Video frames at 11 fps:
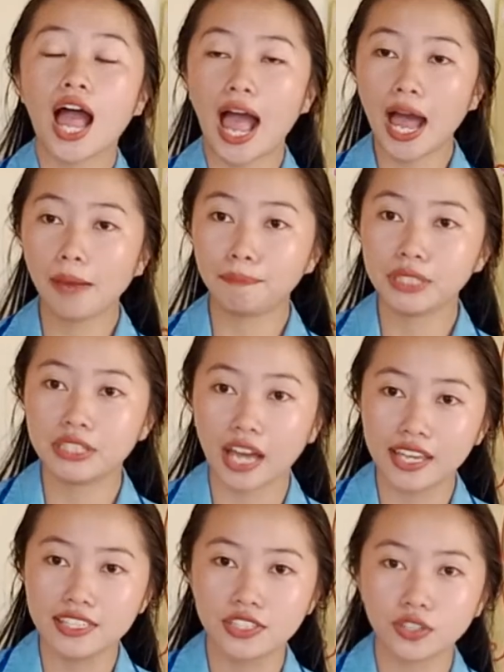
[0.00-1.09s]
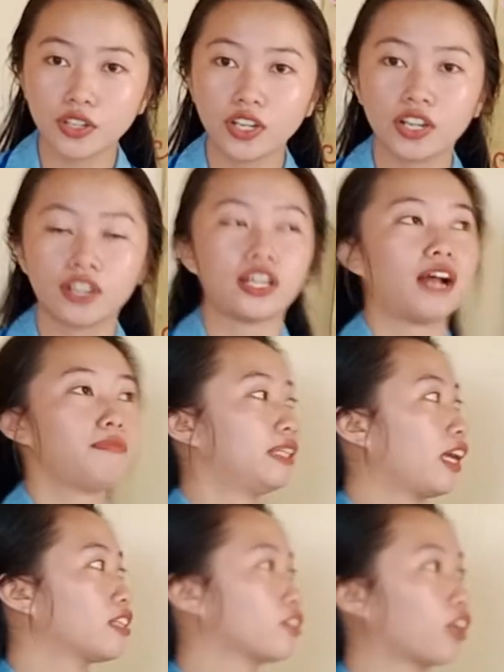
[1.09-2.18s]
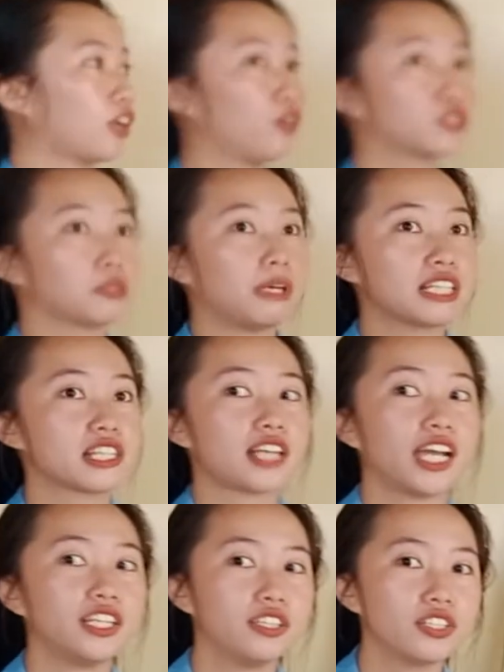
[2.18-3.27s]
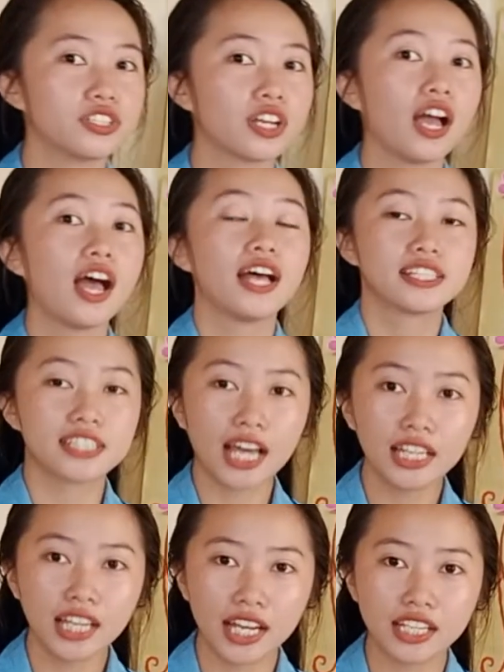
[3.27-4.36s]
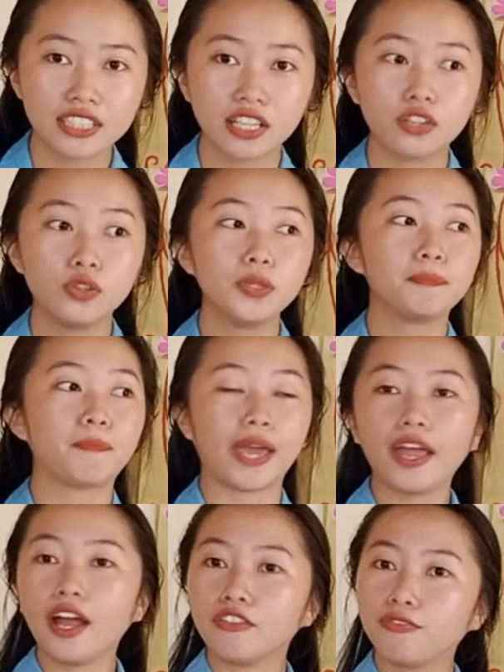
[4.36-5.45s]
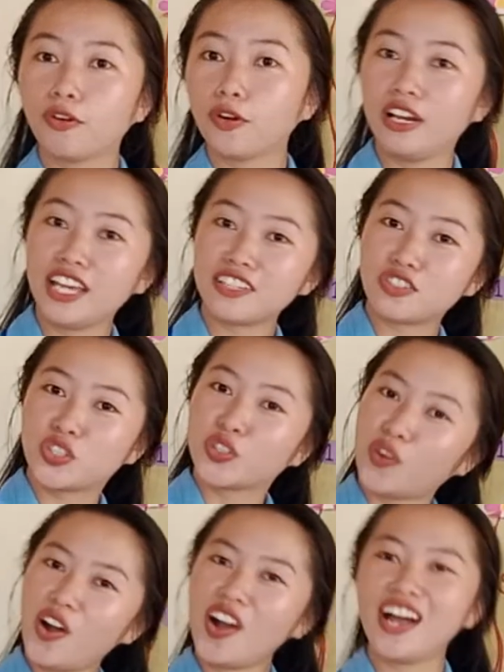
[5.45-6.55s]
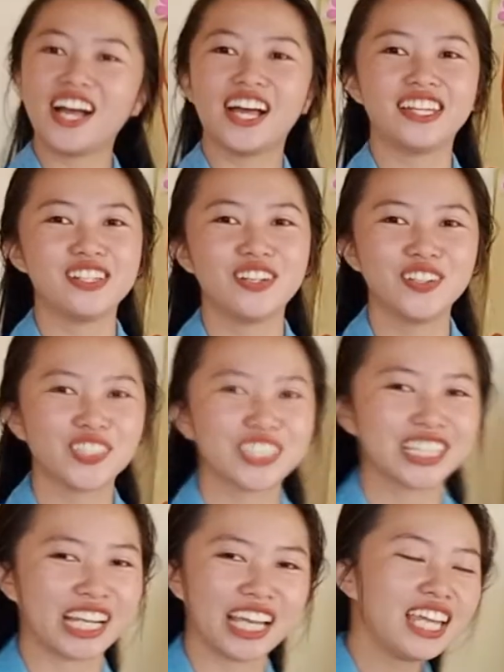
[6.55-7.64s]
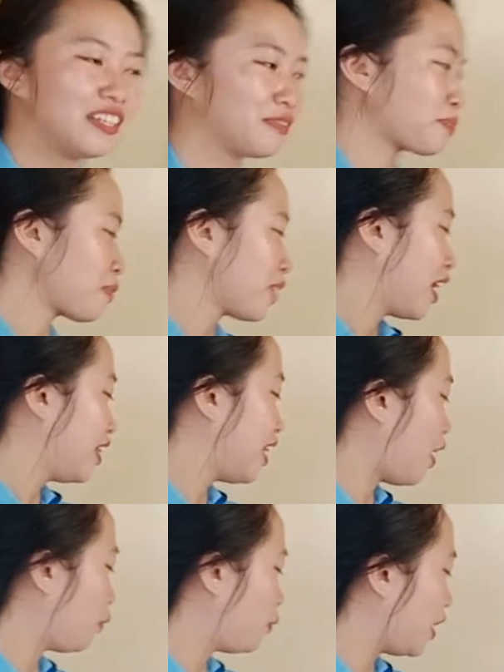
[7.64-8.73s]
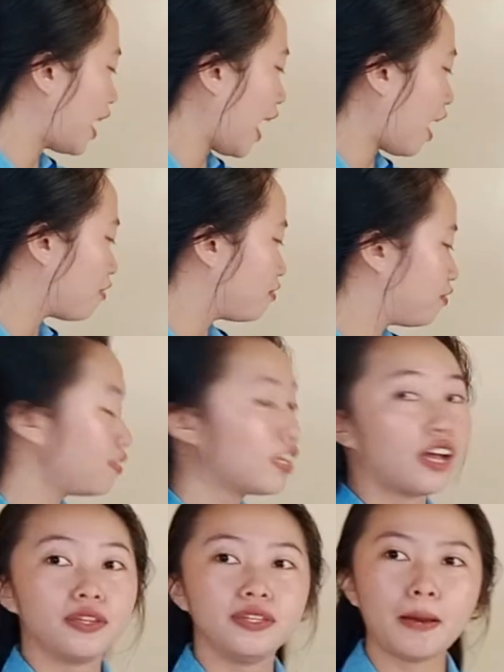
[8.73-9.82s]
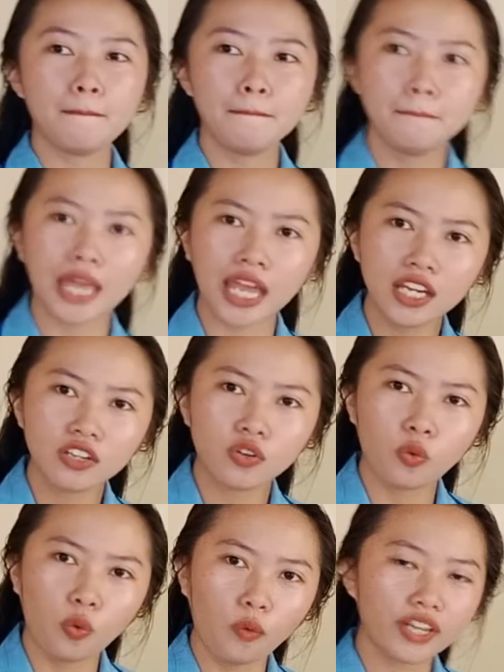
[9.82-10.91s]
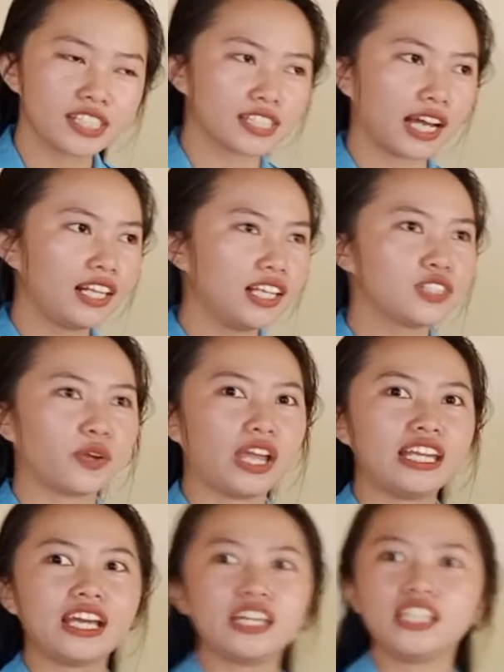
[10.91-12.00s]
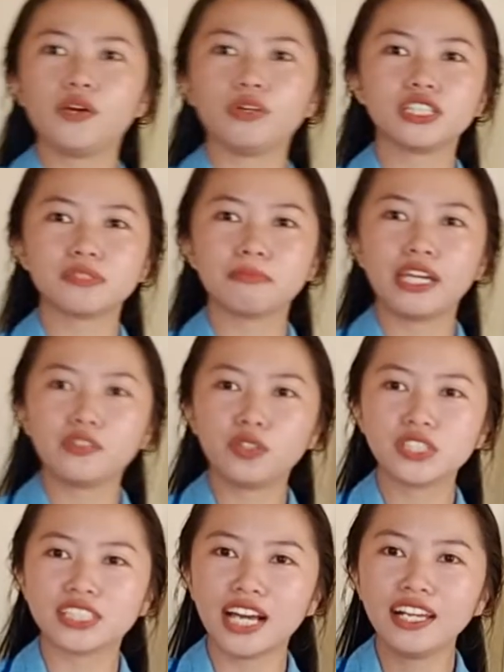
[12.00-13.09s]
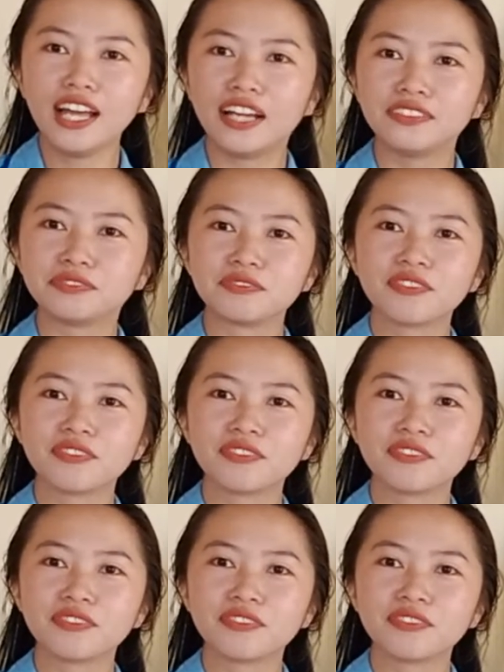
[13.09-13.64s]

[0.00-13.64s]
appetizer. Appetizer can also be a side dish salad. It's a good pair for lechon. Okay. Now we have the main course salad. So any idea what is main course salad?